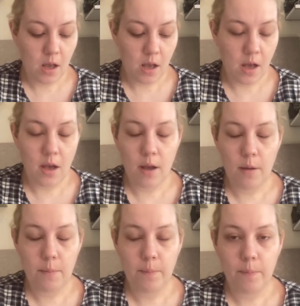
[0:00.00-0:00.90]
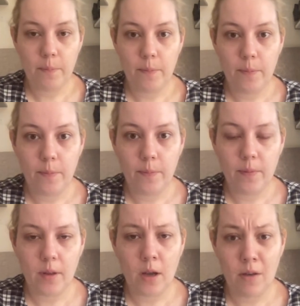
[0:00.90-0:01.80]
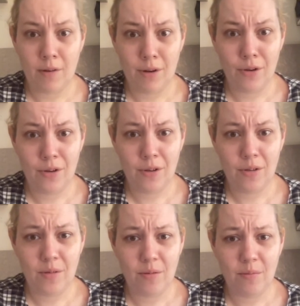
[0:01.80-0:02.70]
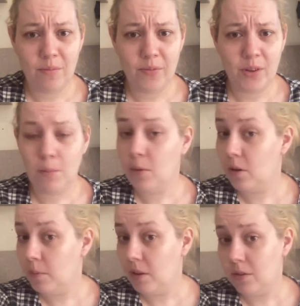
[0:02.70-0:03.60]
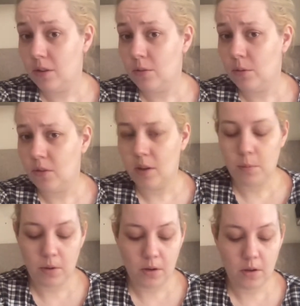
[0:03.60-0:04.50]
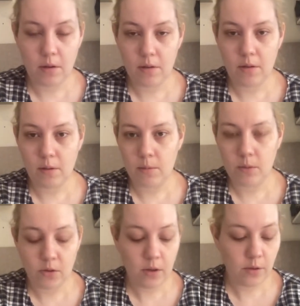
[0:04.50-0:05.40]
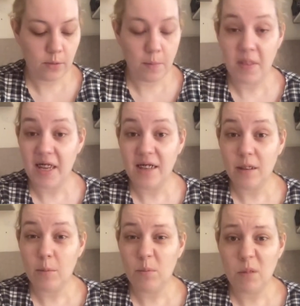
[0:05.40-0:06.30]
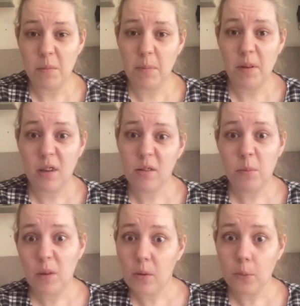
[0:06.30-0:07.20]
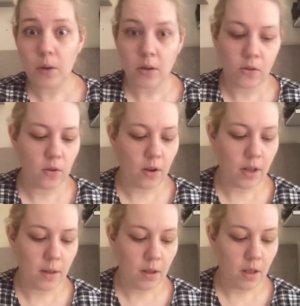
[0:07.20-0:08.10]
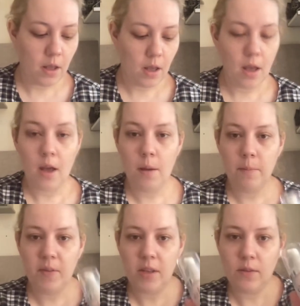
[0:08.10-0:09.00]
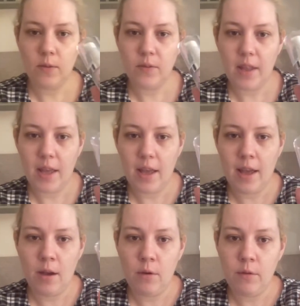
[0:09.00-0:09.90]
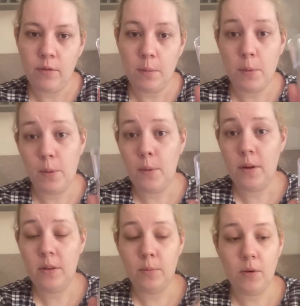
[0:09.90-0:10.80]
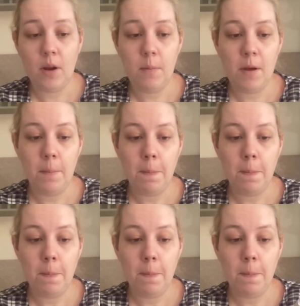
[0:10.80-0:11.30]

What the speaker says: I have a lot, so I'm not going to be able to use all of it, but I'm going to show you some things and maybe pick some things we're going to try. First, E.L.F Poreless Primer.